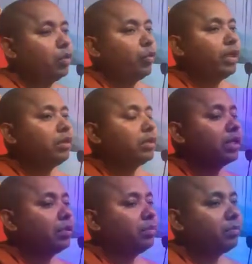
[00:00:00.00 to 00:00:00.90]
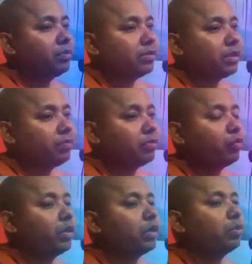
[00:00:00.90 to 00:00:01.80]
When you keep the precept,
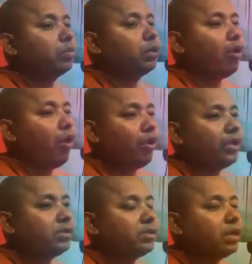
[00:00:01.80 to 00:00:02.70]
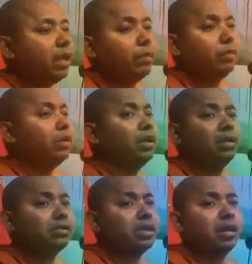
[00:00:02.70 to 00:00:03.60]
when you be honest, everybody
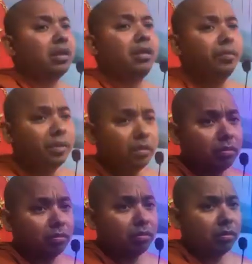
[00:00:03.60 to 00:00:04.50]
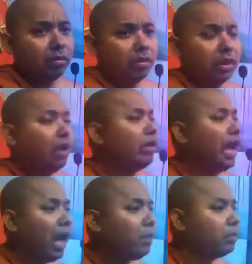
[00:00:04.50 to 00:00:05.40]
start loving you. They will
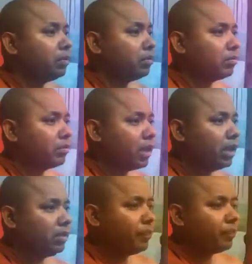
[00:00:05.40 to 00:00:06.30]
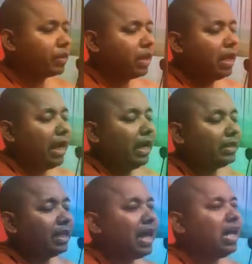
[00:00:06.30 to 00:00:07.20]
help you, right? And
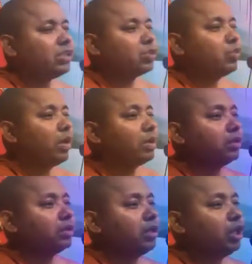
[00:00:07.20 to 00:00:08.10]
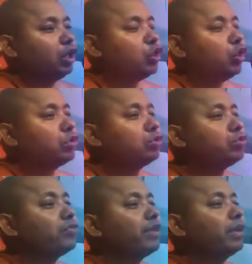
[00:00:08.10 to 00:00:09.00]
the last one, not to
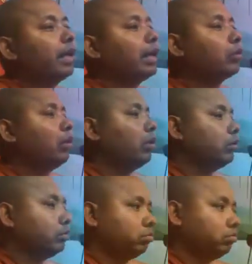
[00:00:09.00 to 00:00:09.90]
drink alcohol.